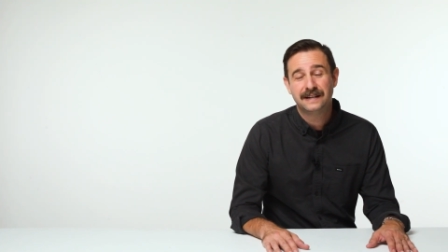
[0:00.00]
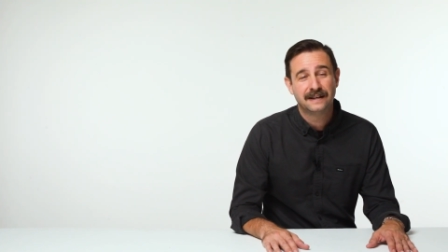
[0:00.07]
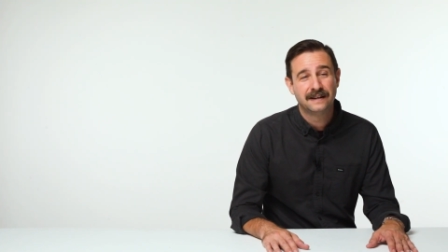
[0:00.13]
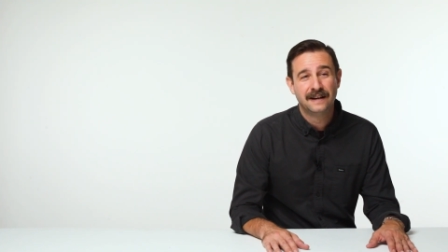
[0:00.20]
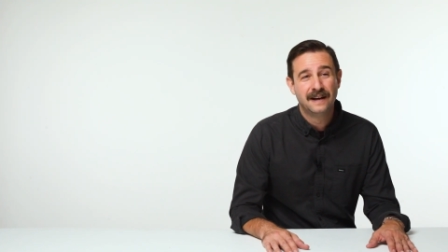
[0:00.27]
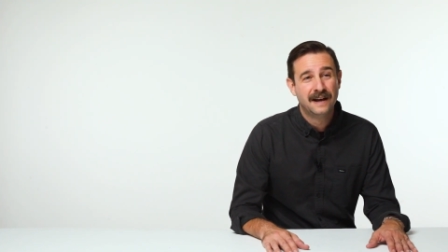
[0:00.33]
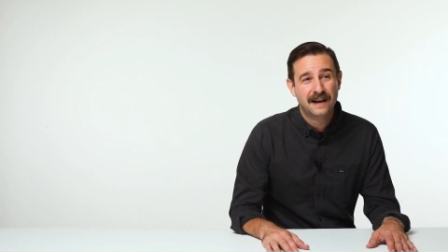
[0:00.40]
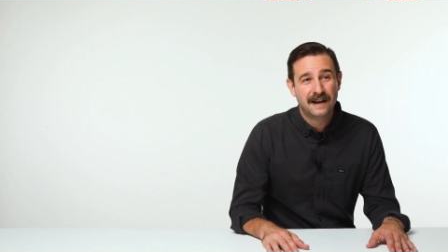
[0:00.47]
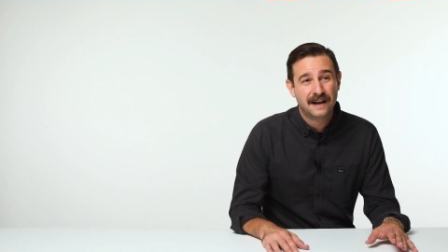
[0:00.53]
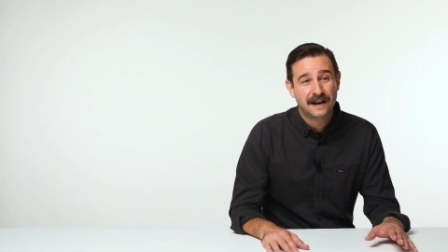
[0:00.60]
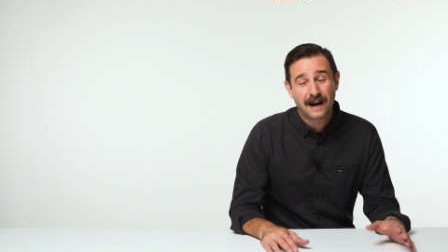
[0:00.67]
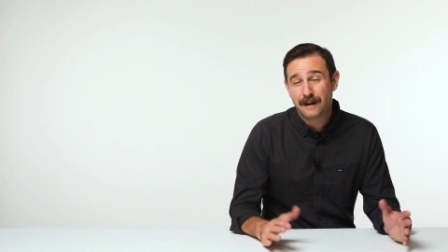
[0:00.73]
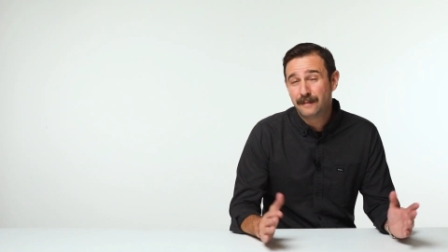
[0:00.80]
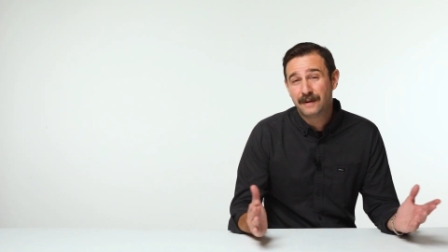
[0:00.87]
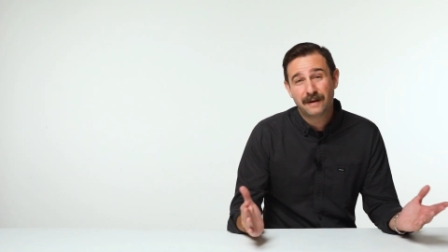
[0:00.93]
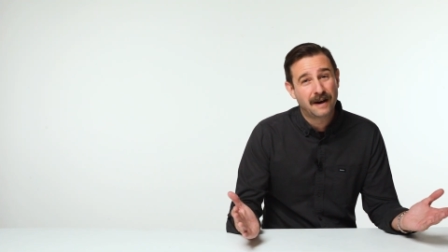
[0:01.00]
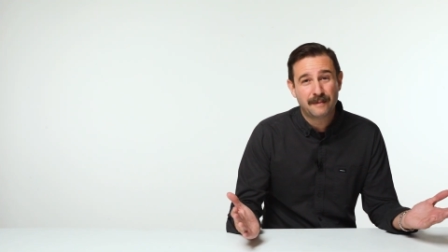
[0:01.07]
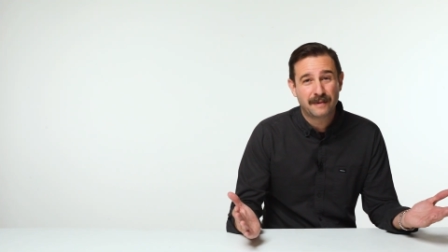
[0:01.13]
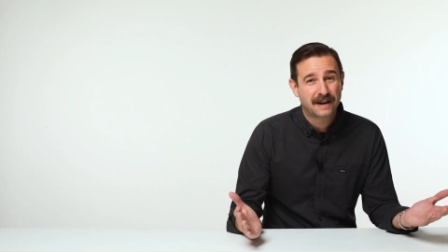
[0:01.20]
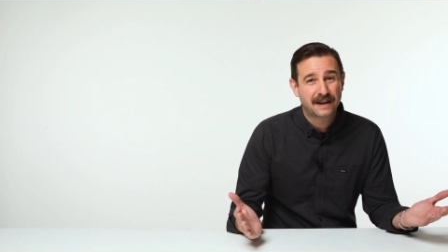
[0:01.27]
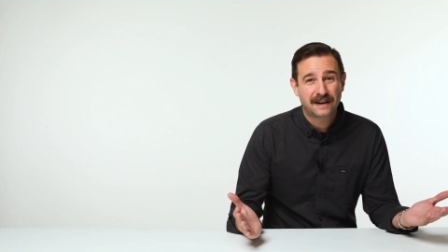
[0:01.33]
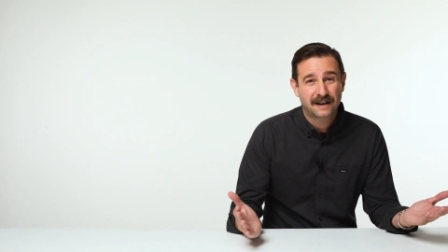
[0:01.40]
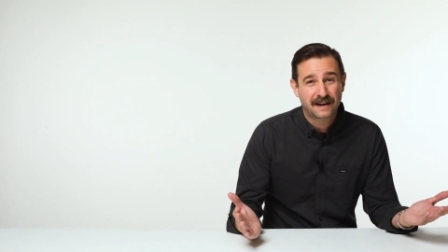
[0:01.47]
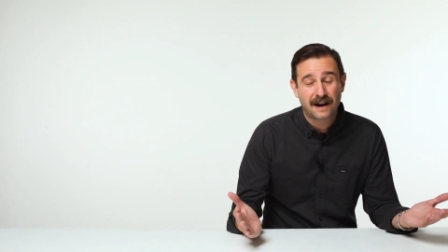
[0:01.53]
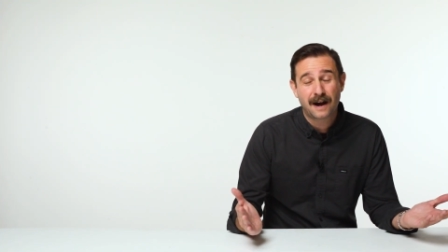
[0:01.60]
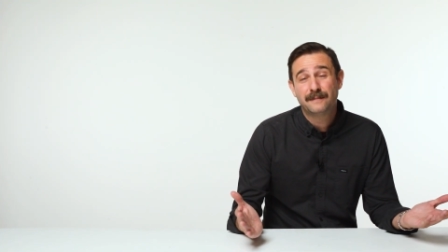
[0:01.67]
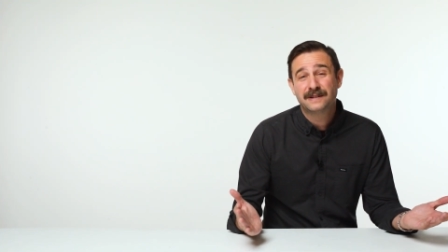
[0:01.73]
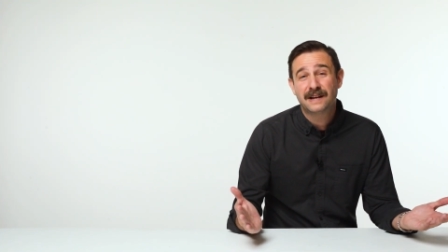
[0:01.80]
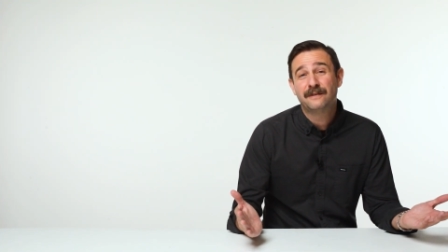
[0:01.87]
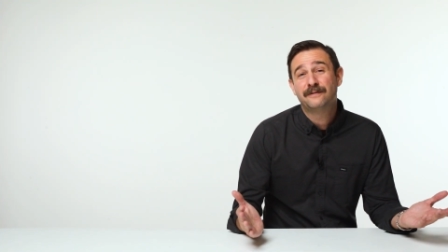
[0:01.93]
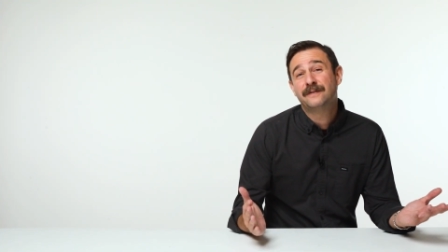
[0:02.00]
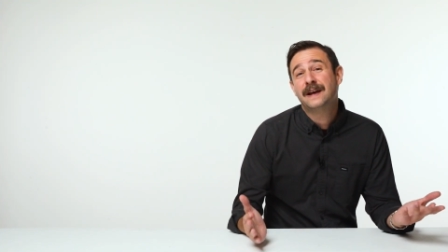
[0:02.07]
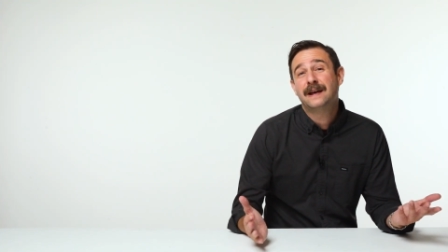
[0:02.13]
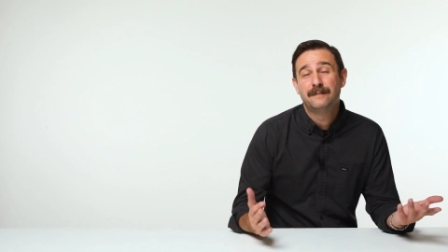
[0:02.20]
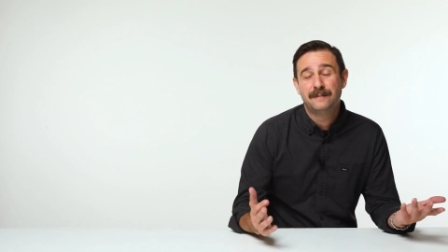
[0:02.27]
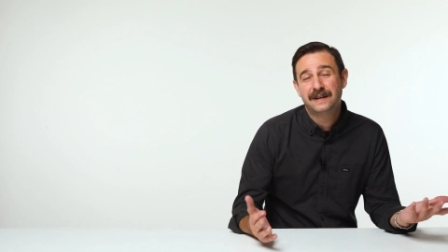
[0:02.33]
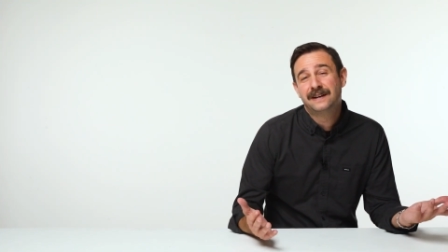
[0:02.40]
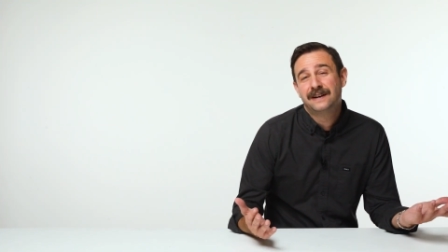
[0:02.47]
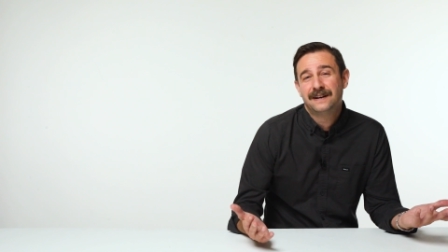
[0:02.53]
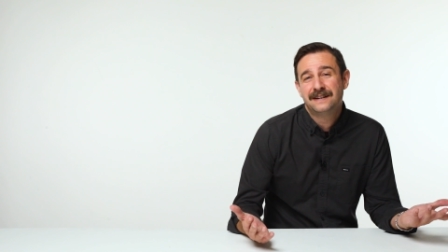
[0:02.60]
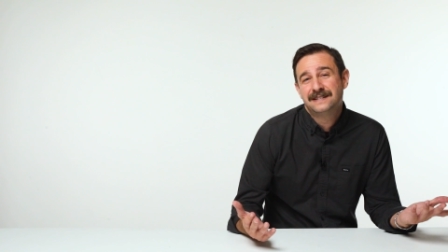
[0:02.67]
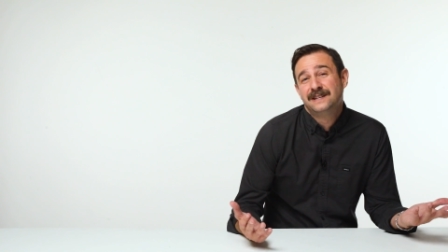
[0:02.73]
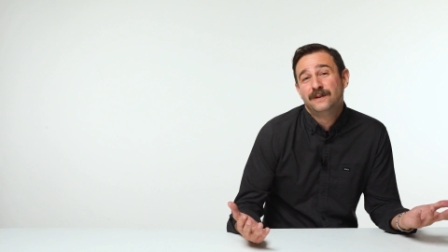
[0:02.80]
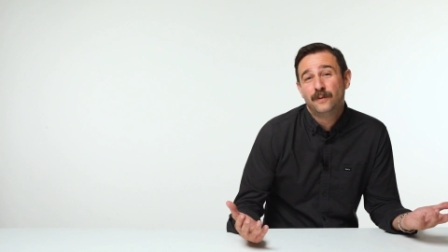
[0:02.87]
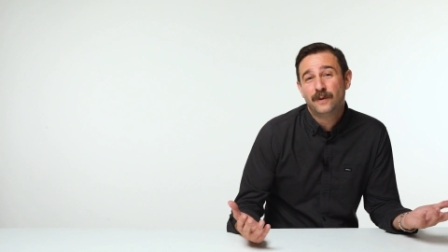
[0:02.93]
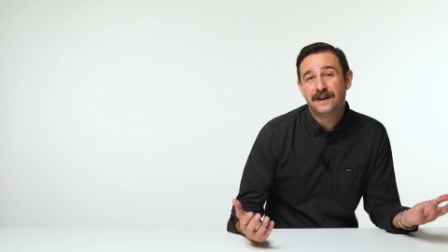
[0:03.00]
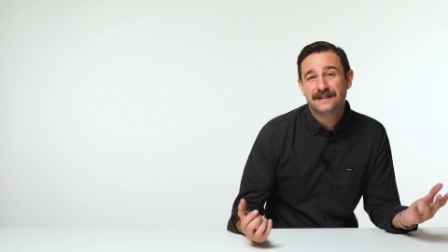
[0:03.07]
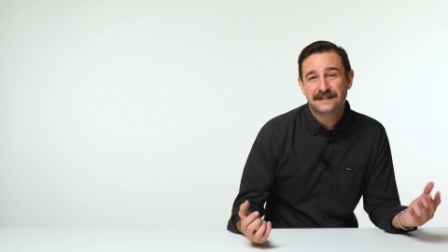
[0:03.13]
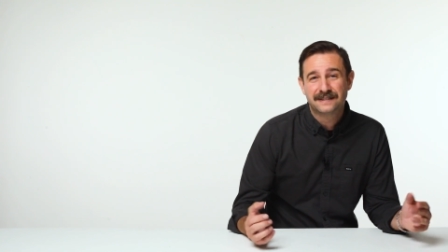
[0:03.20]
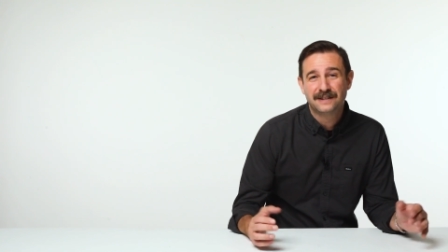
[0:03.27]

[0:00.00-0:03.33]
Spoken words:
And I'm a Khamzat fan because he was,